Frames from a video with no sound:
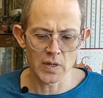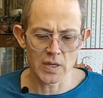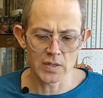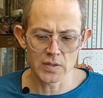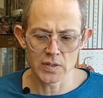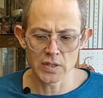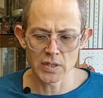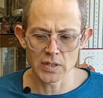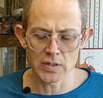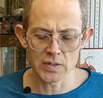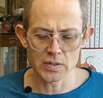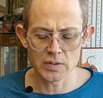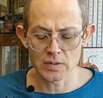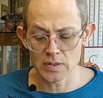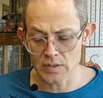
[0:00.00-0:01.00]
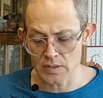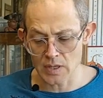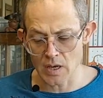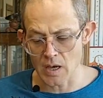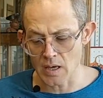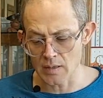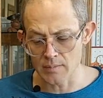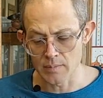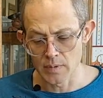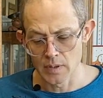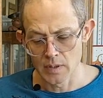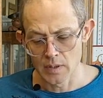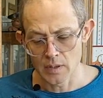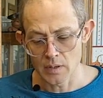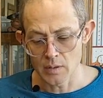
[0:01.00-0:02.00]
a nice tea. It's got
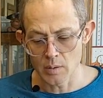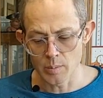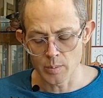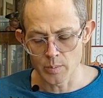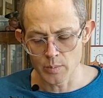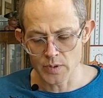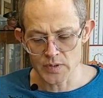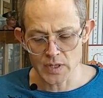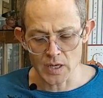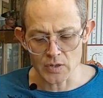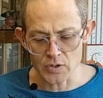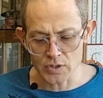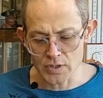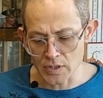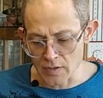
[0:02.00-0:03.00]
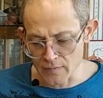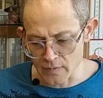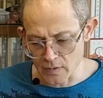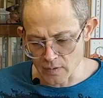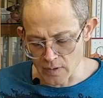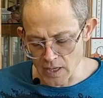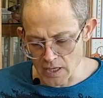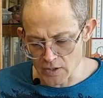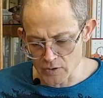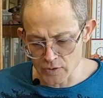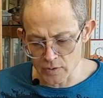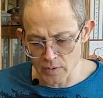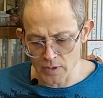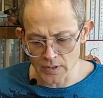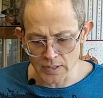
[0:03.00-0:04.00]
just enough little
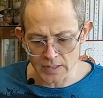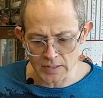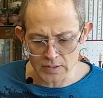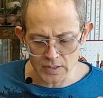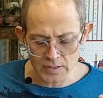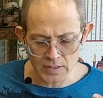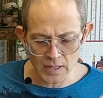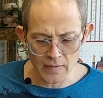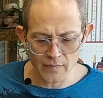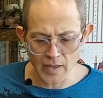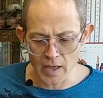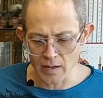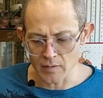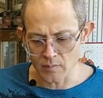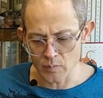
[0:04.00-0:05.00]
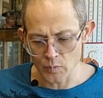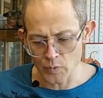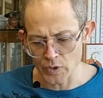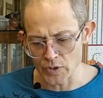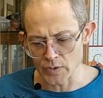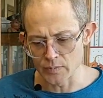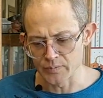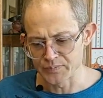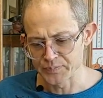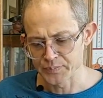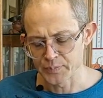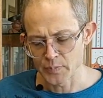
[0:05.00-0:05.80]
age to it that it doesn't have that real,